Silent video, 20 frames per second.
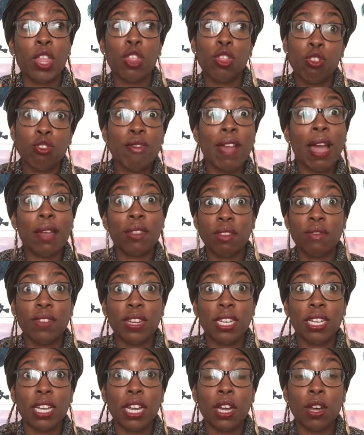throughout the
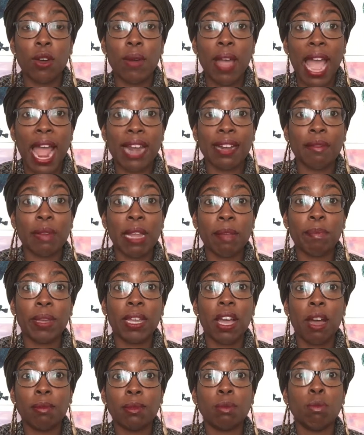video, and there
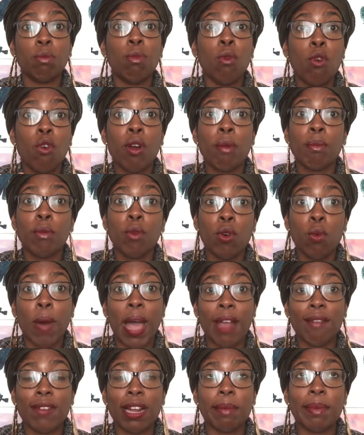becomes more and more
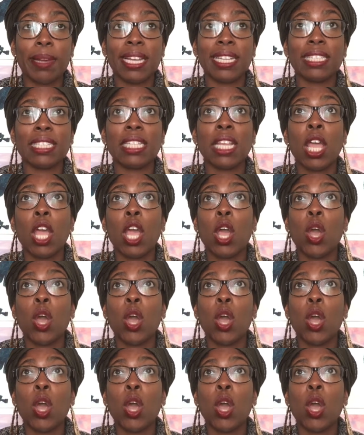white rabbits,